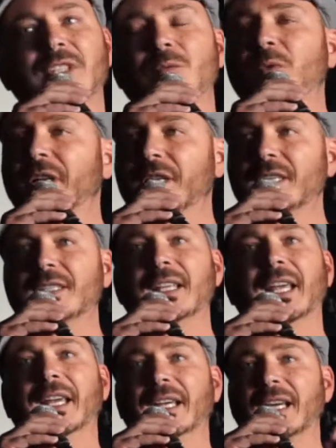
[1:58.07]
Weirdest
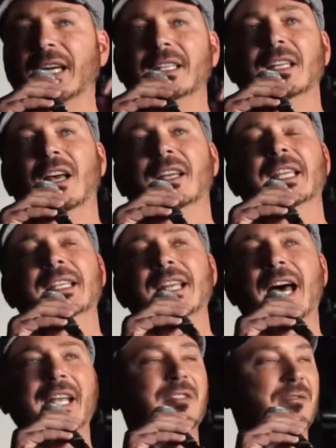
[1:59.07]
thing, he
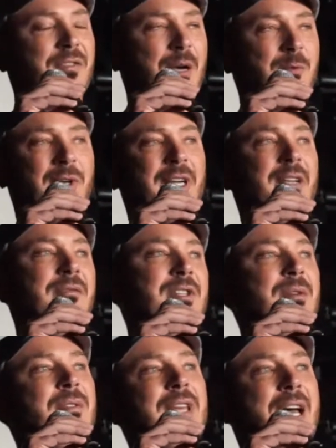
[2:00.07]
died in February of
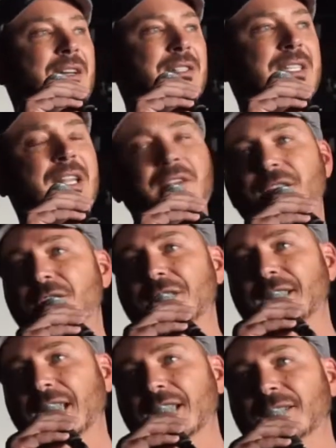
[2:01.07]

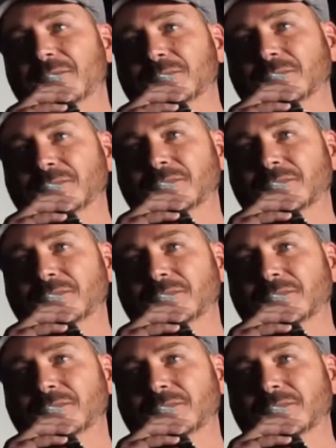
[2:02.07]
2013.